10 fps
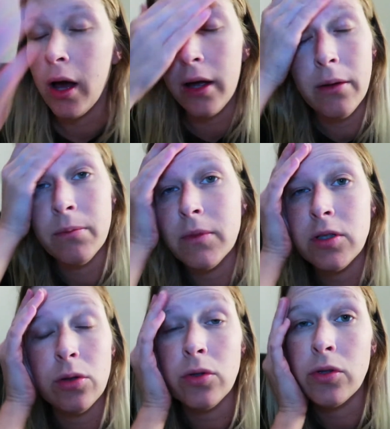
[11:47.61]
I am
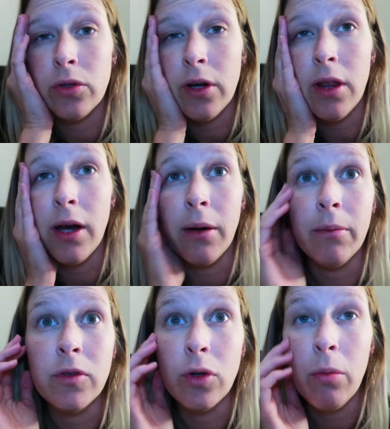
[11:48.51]
so sorry that
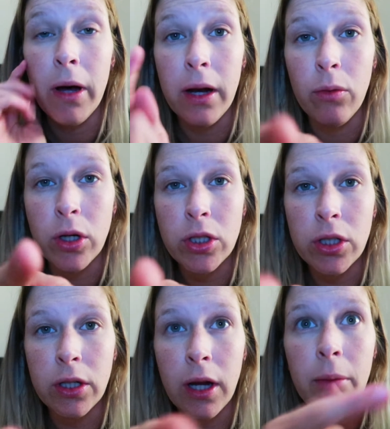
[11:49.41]
I'm so bad at watching.